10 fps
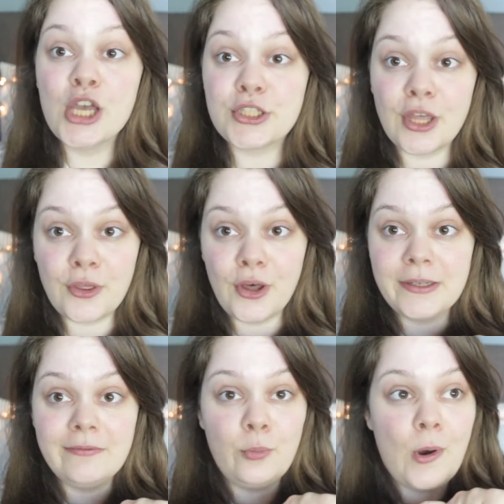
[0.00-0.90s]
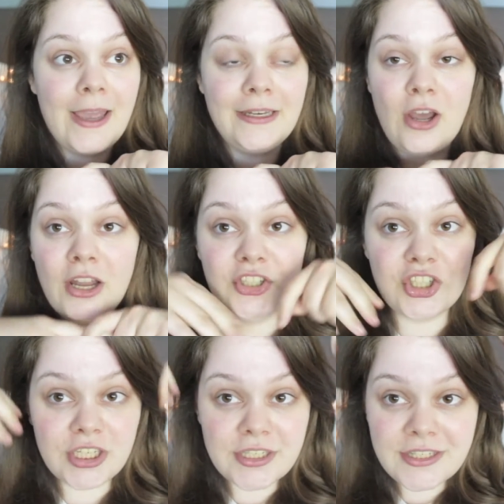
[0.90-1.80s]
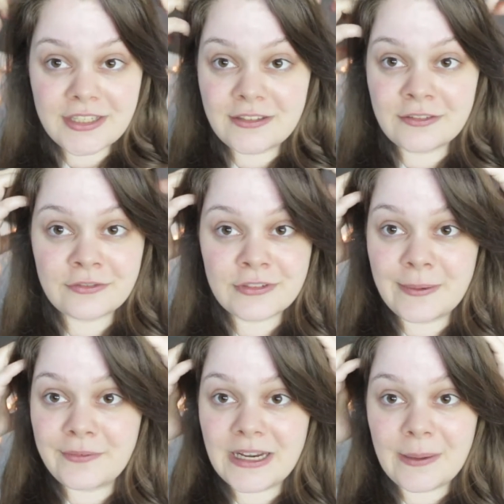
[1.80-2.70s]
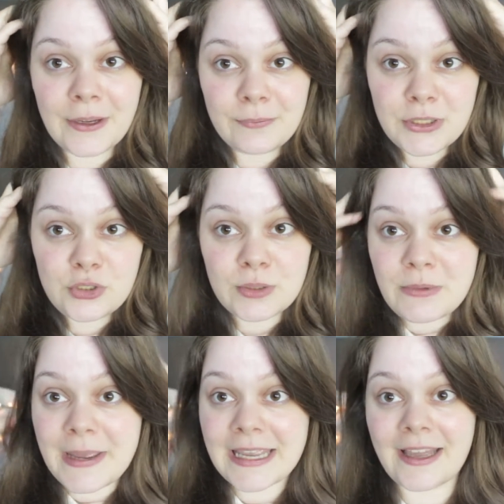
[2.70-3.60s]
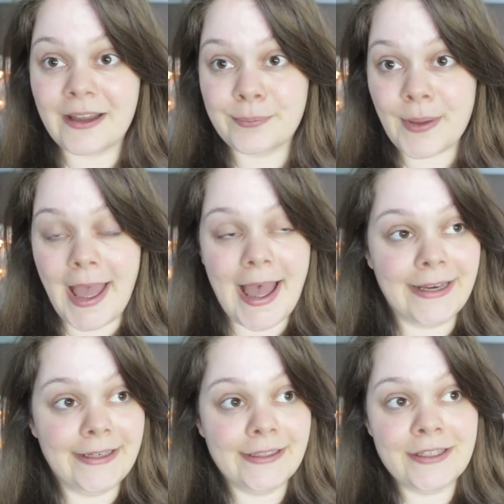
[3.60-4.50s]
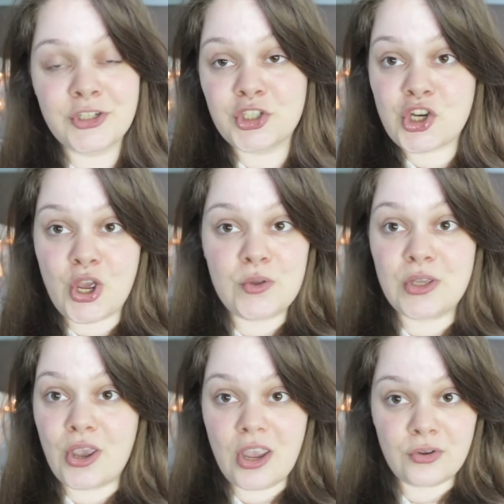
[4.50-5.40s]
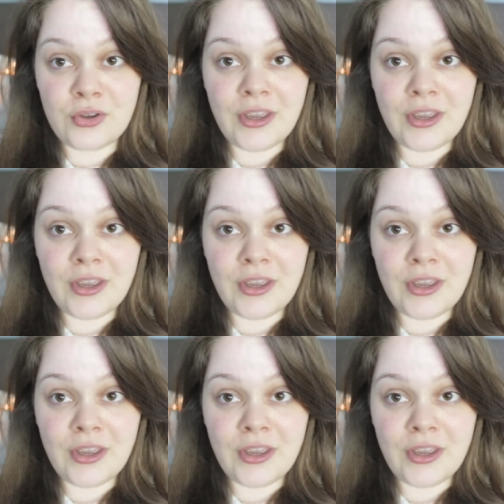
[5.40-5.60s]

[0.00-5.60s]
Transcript: so I thought why not just film a video about me doing my makeup and show you.